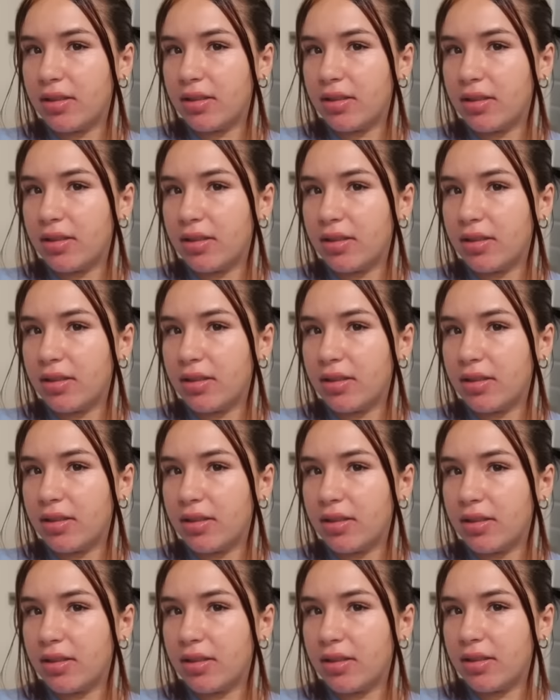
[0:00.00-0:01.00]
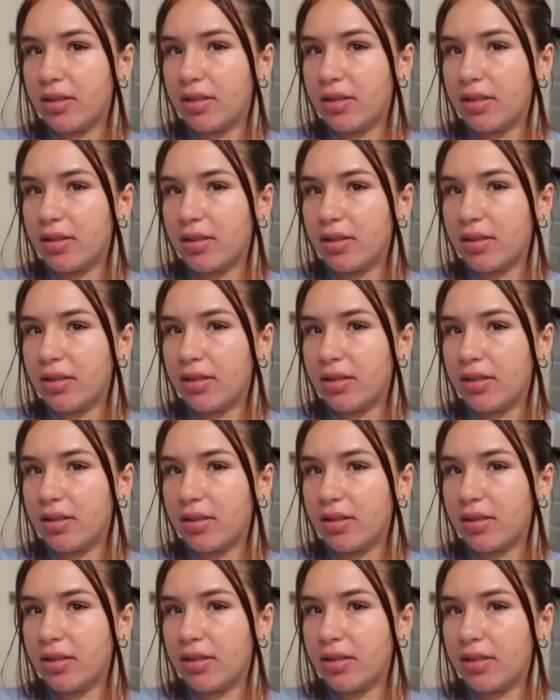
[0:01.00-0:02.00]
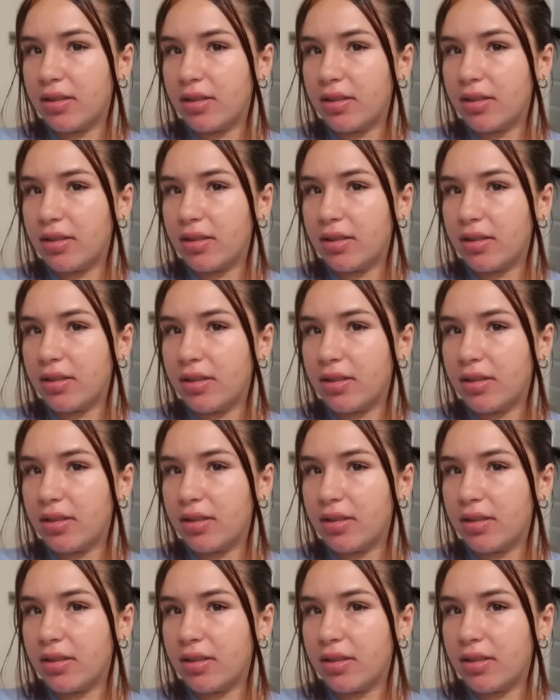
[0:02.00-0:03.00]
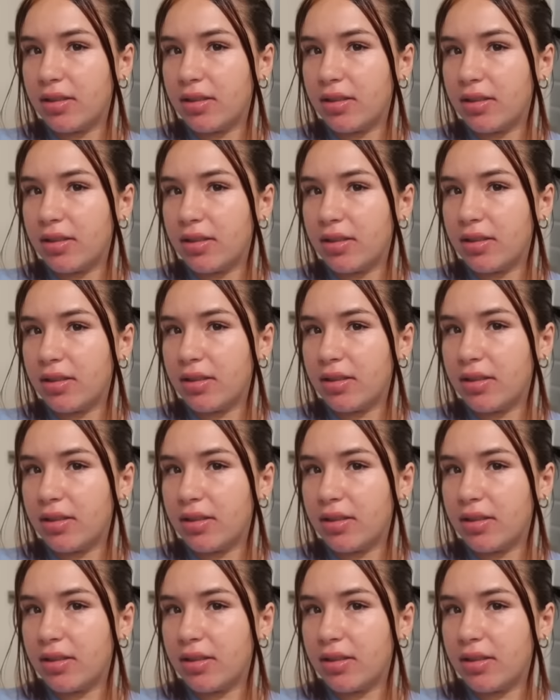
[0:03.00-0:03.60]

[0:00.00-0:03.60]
The person shown says nothing.